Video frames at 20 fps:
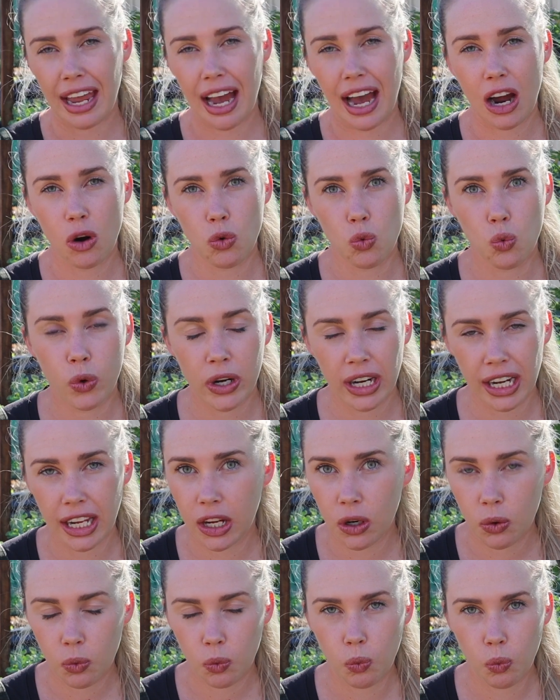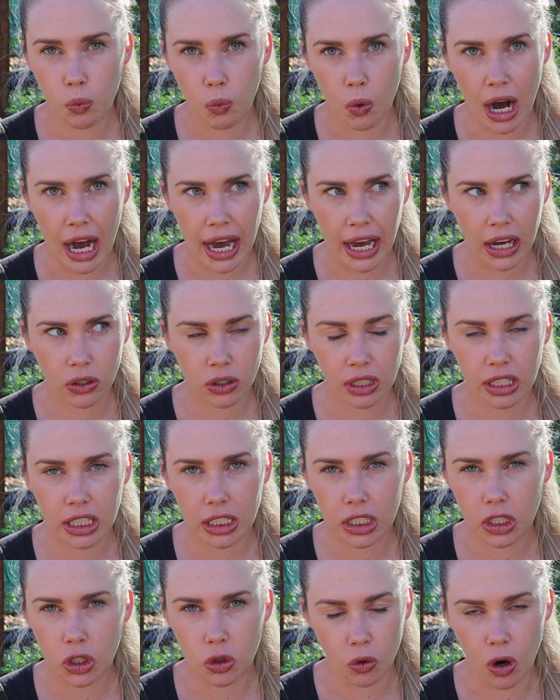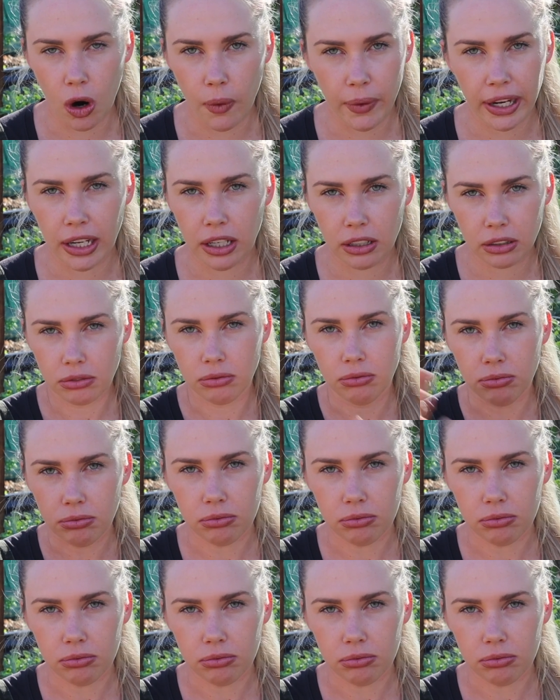are really wild growing